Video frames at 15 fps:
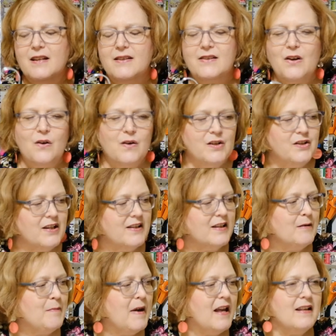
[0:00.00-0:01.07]
So it just
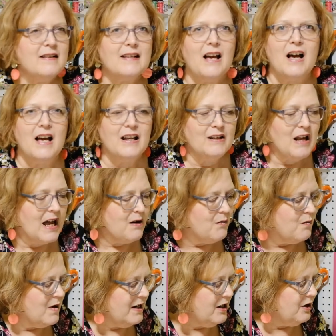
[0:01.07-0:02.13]
depends on
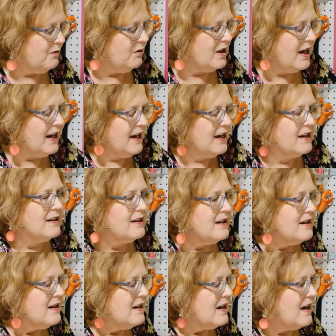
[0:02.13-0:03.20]
what you like,
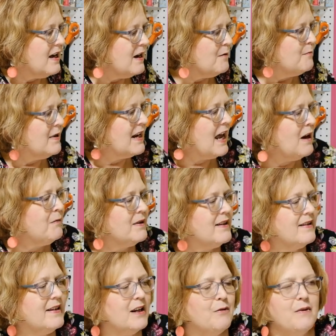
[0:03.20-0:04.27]
uh, but I would
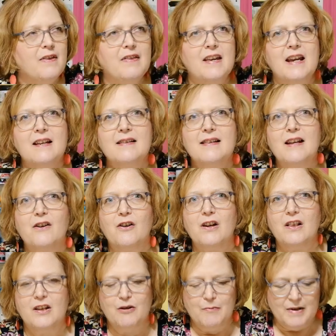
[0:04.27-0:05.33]
stick with things that are a
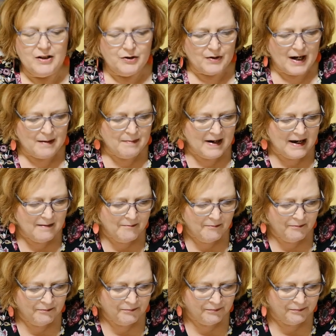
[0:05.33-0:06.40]
little bit drapey.
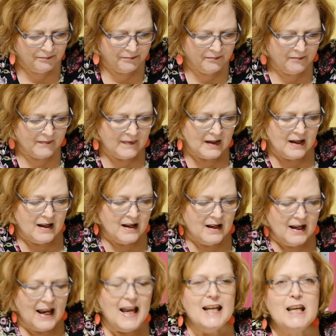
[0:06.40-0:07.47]

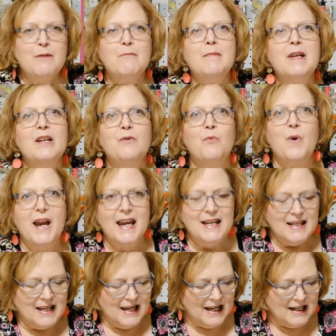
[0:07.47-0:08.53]
Any
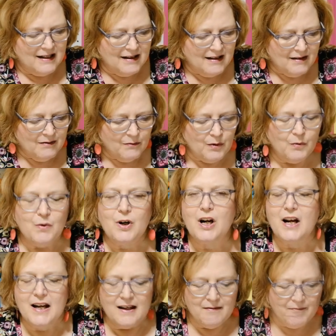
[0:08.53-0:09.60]
mid-weight knit will
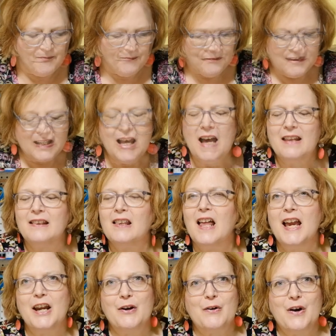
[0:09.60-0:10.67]
work. Um, cotton
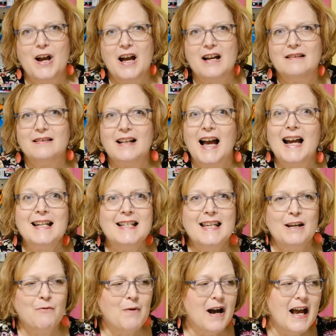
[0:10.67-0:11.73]
Lycra,
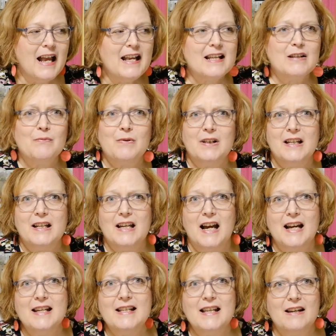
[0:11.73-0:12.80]
ITY is really
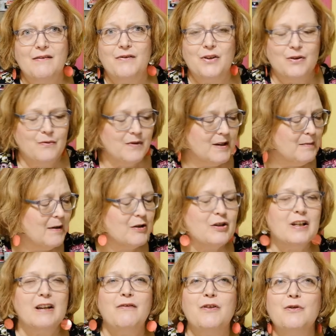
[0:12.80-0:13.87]
nice if you,
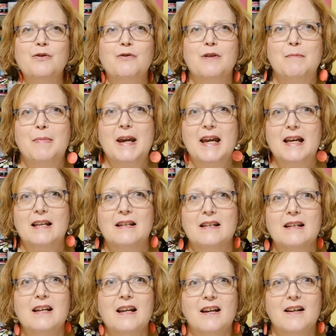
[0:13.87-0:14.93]
especially if you do the band,
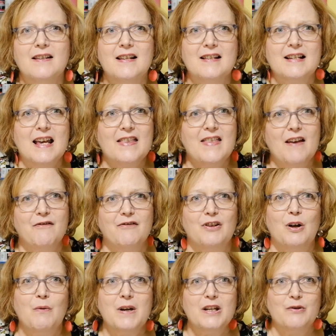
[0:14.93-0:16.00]
because it's got that
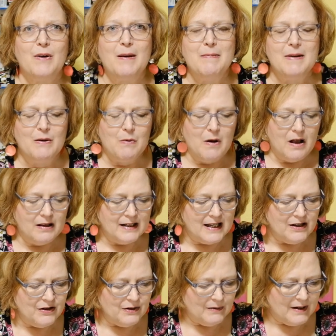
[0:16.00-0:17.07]
flowy drapey quality
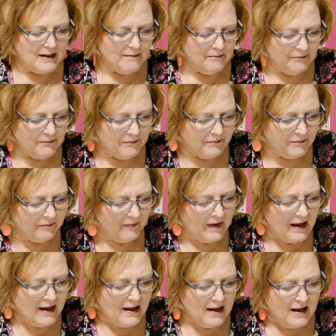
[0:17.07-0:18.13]
to it.
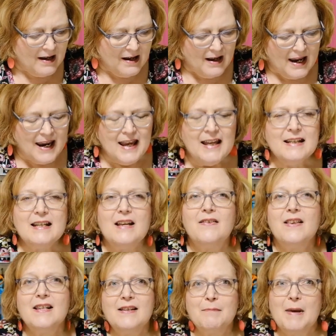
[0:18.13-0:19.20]
And
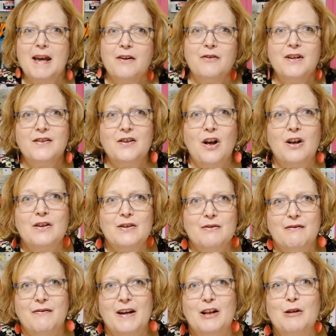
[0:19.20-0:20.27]
this pattern is also
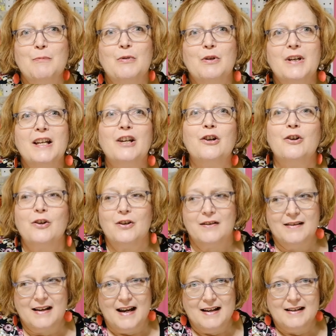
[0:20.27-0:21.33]
available in girl
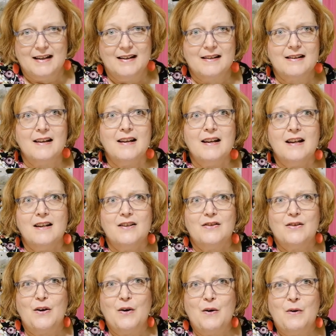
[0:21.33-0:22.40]
sizes.
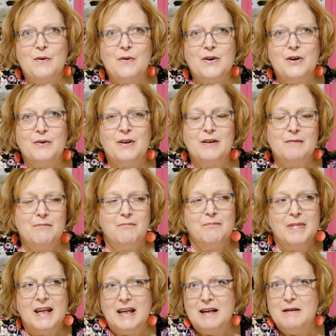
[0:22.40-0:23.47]
So you could
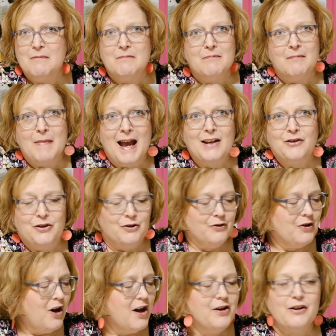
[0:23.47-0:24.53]
be match your
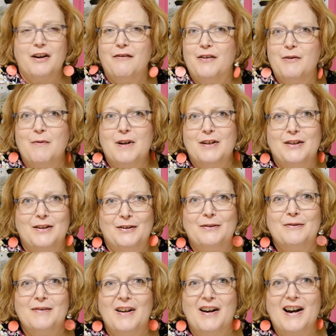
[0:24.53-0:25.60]
daughter if you want to,
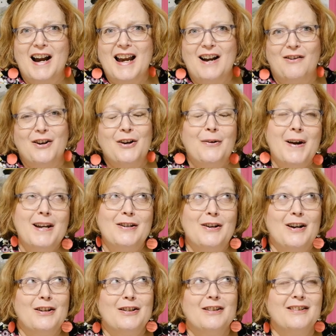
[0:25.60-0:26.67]
all right, or your
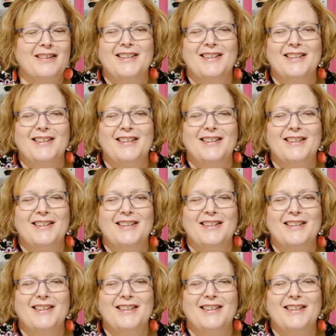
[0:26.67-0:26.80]
granddaughter